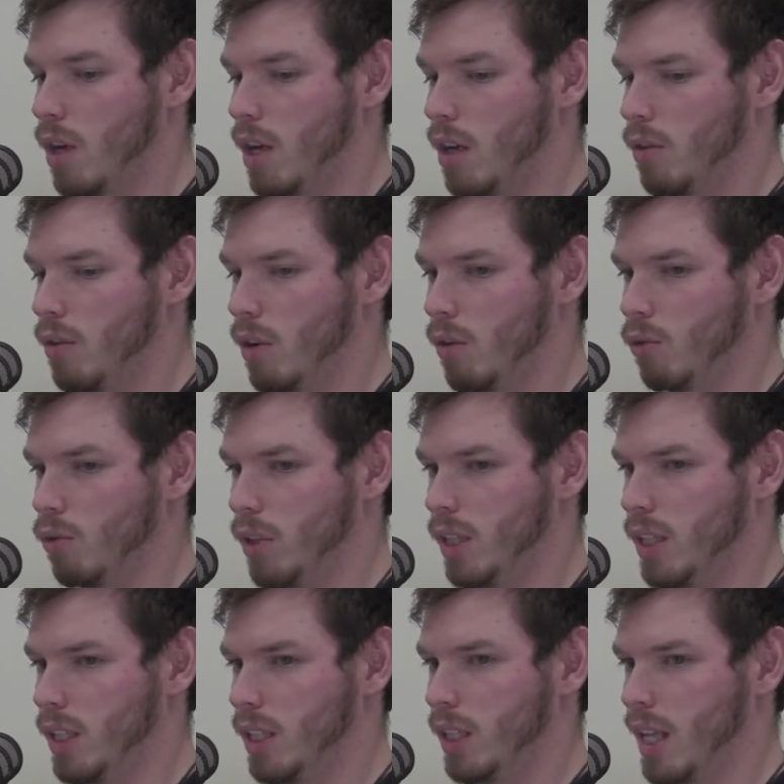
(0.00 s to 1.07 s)
a
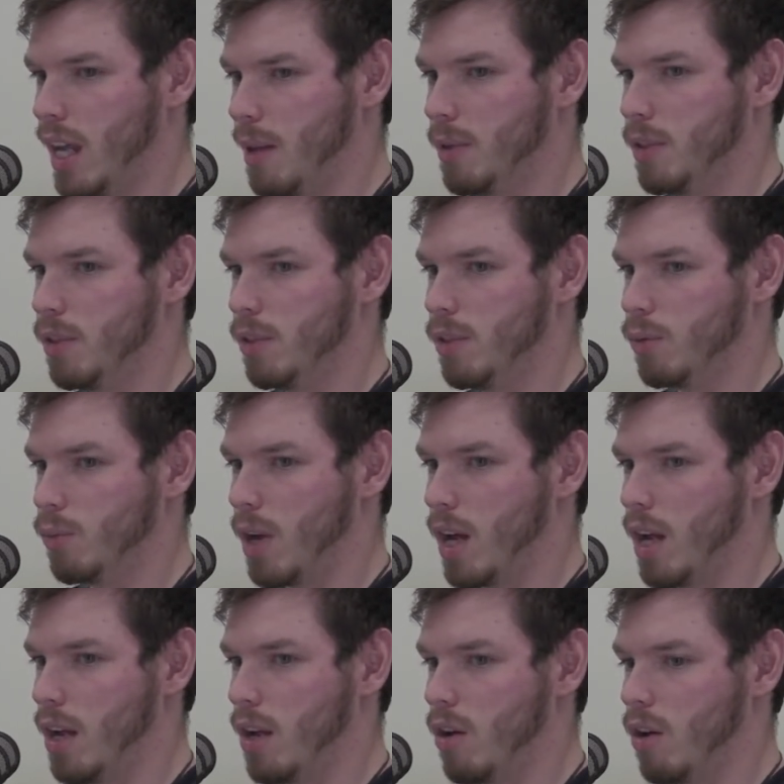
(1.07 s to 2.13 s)
really layman's
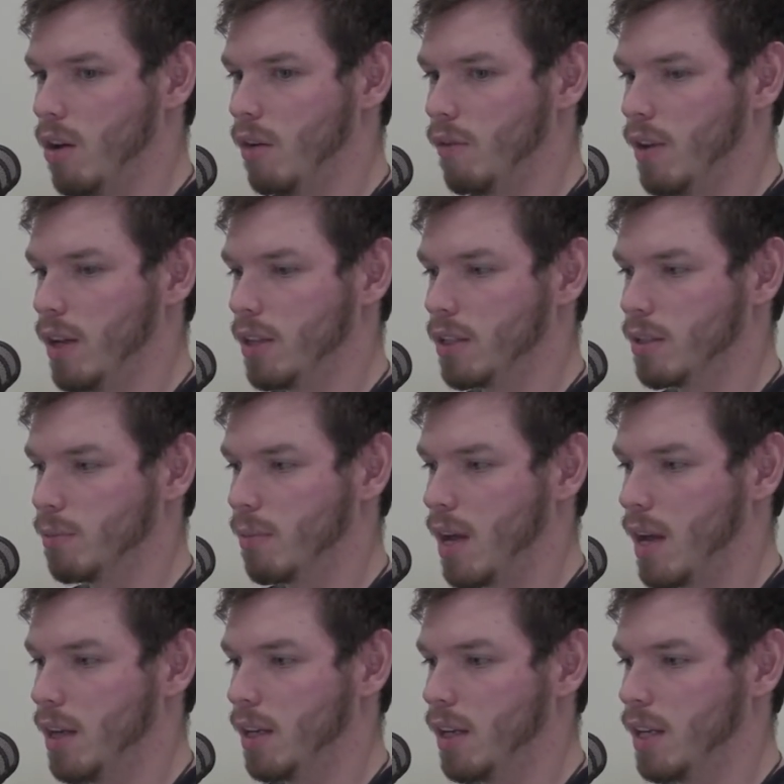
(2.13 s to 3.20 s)
way of
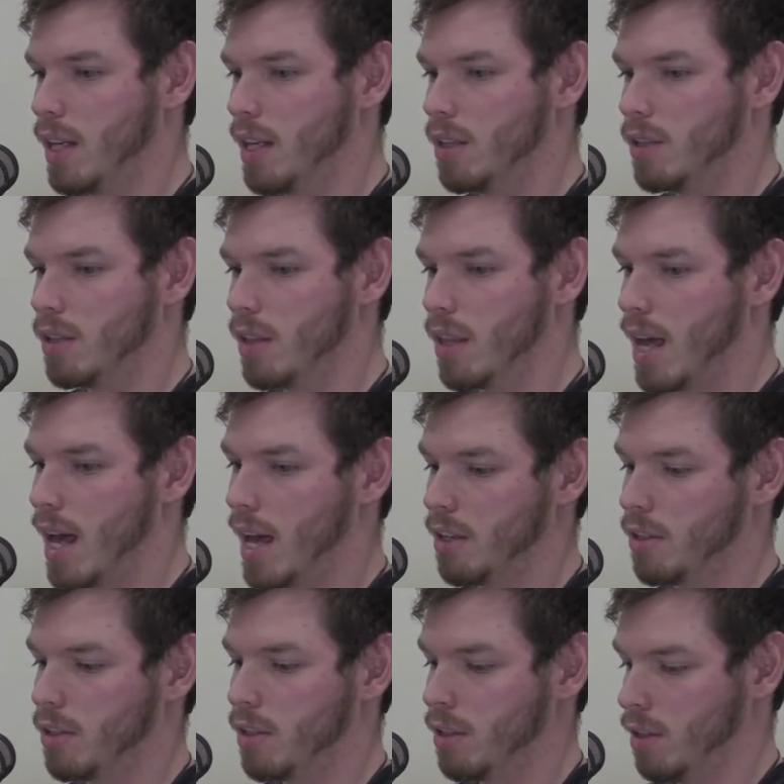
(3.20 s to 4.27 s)
explaining it is
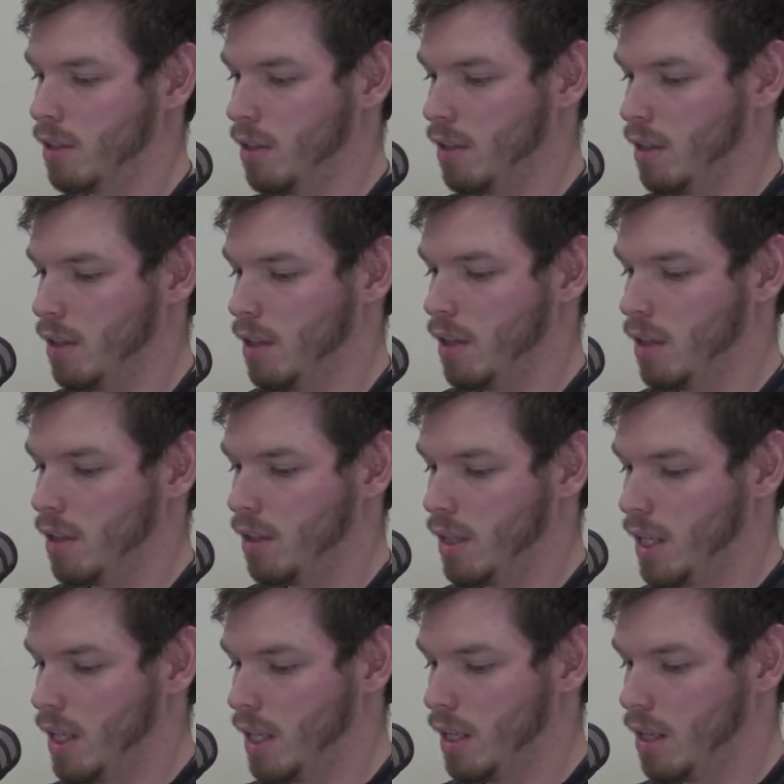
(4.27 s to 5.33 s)
that
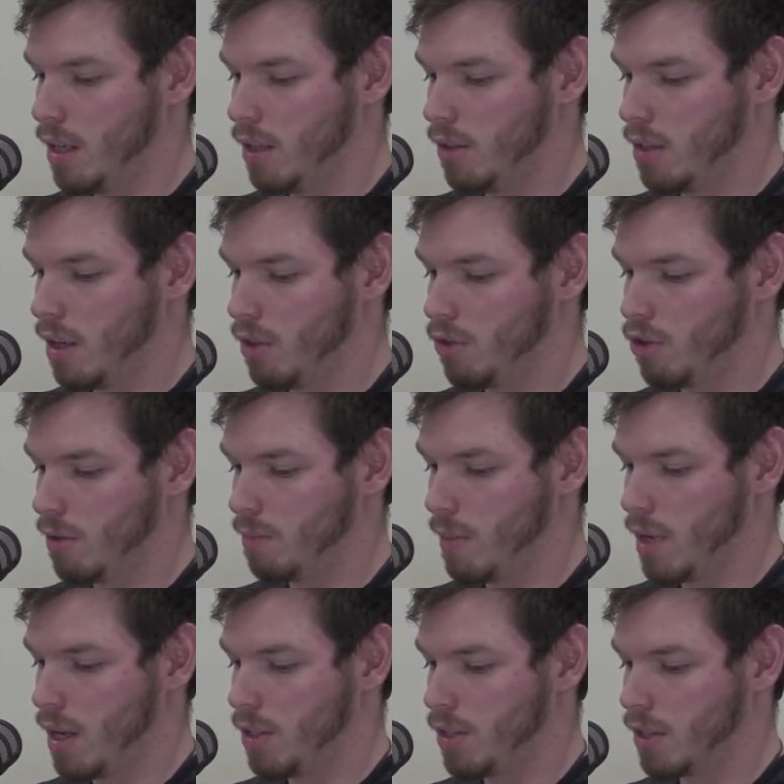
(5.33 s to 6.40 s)
the dungeon
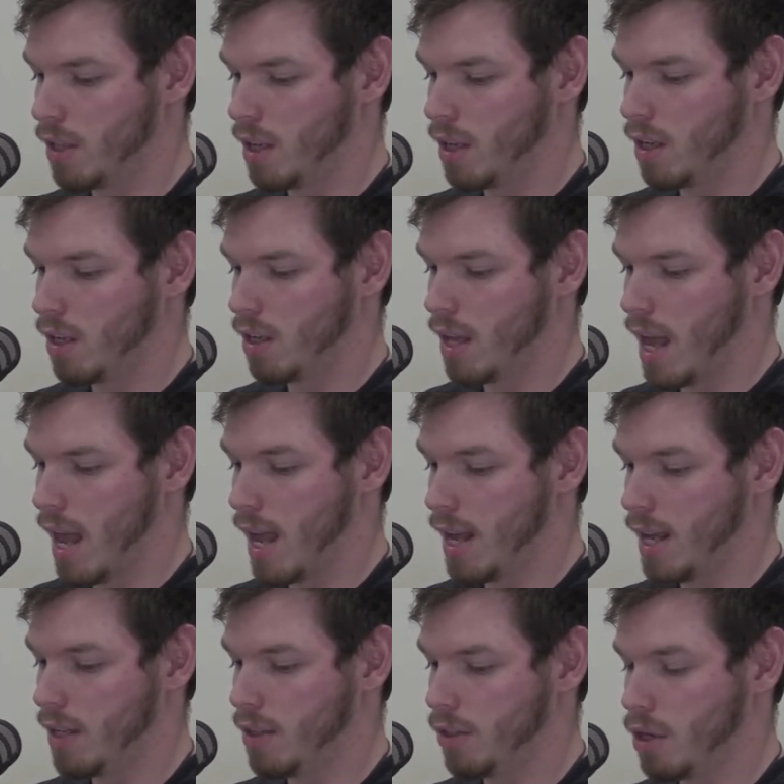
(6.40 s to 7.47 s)
master
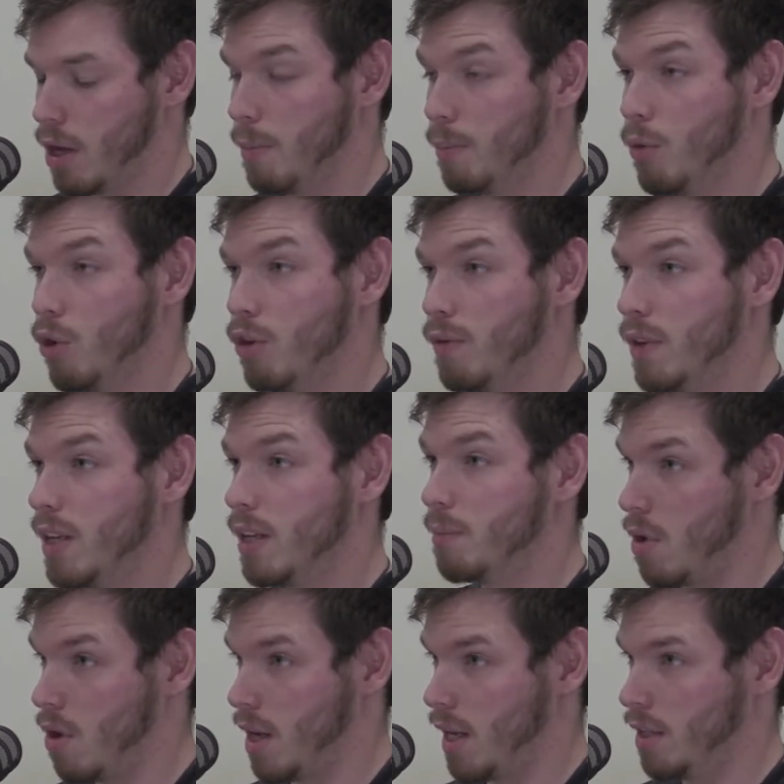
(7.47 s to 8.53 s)
has a movie in
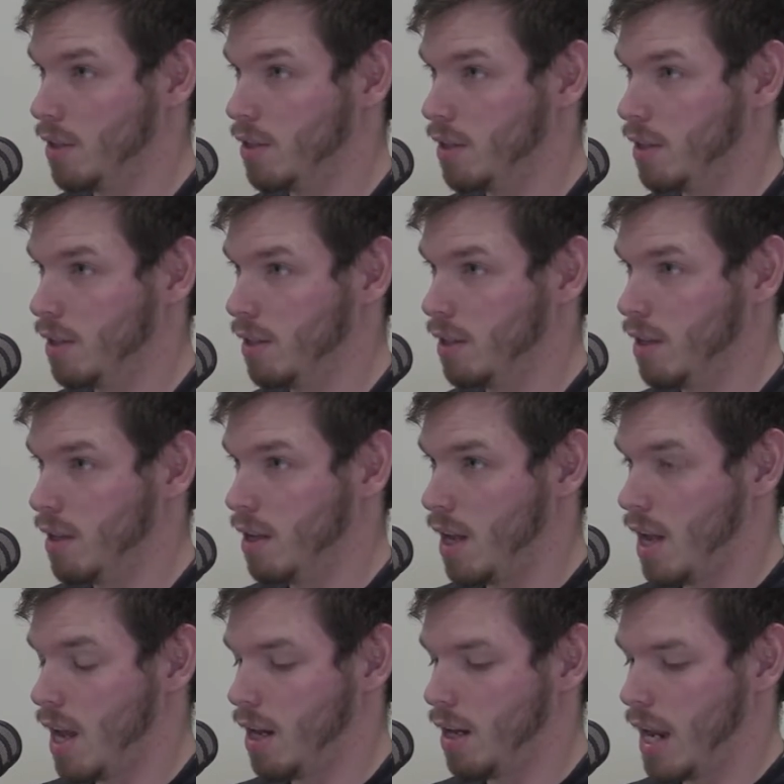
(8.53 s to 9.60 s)
mind,
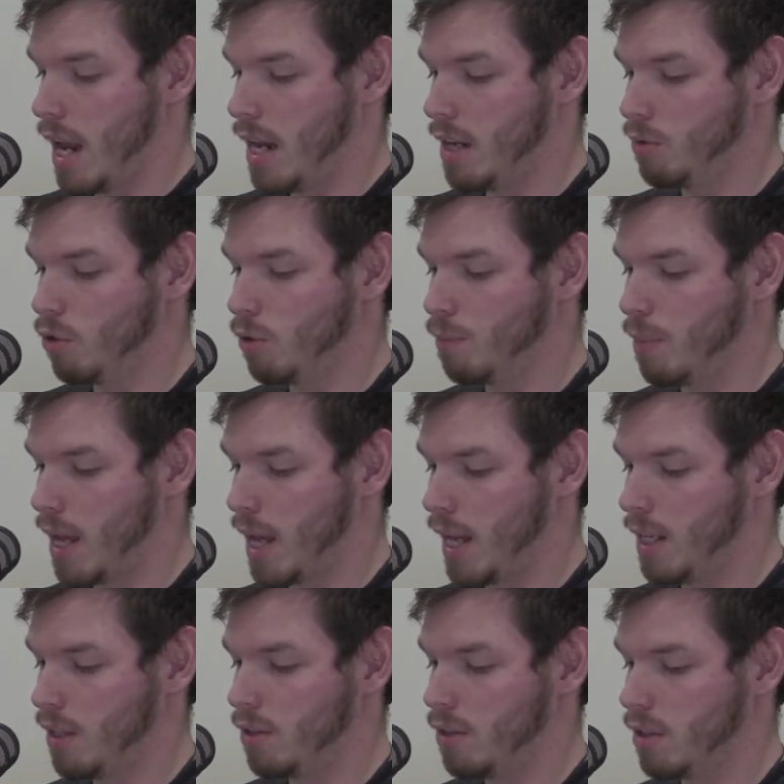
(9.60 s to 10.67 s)
and he will
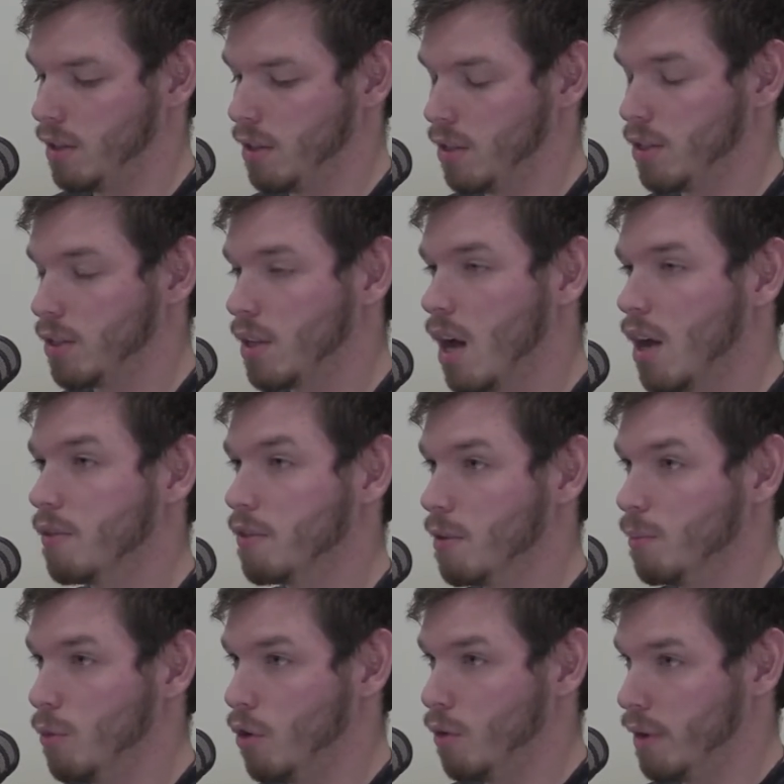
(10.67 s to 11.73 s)
paint the start of
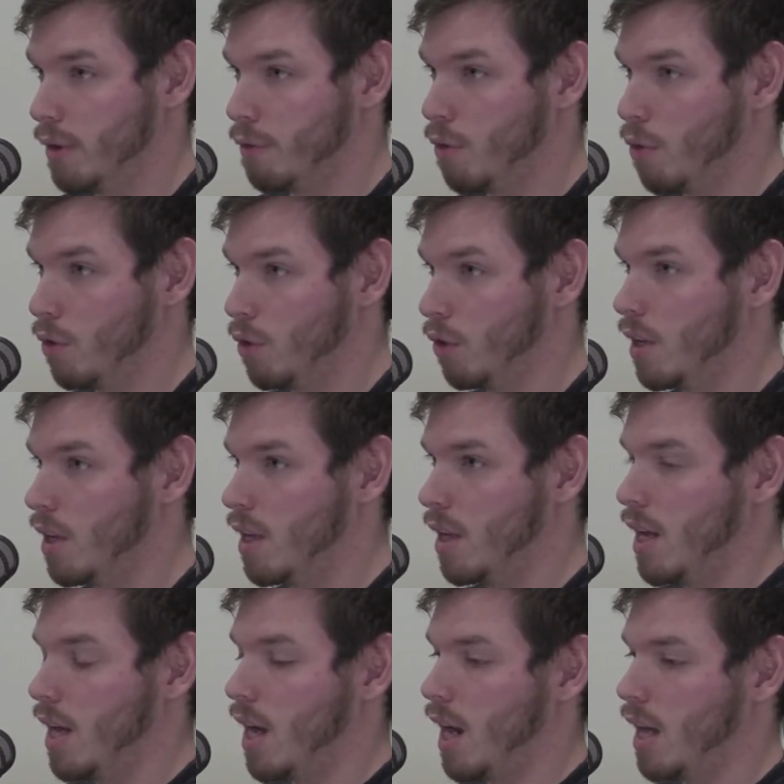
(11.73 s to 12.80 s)
the movie for you.
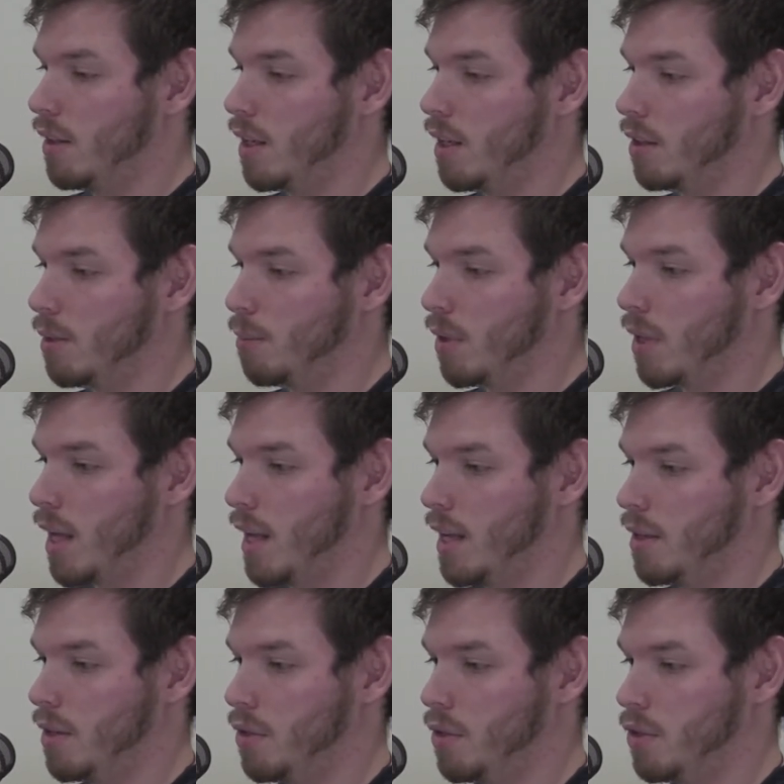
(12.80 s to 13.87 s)
And then the
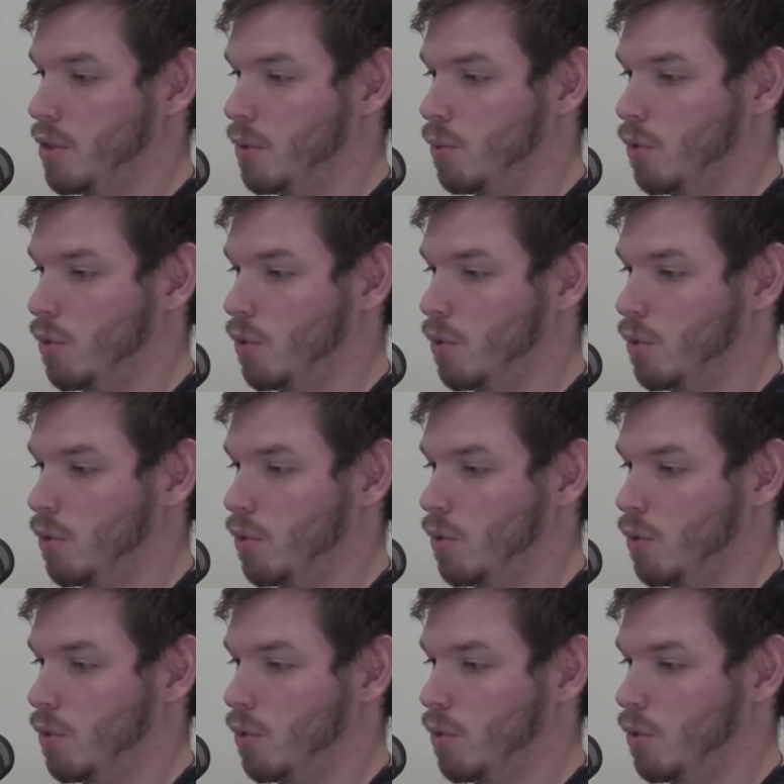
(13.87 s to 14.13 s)
players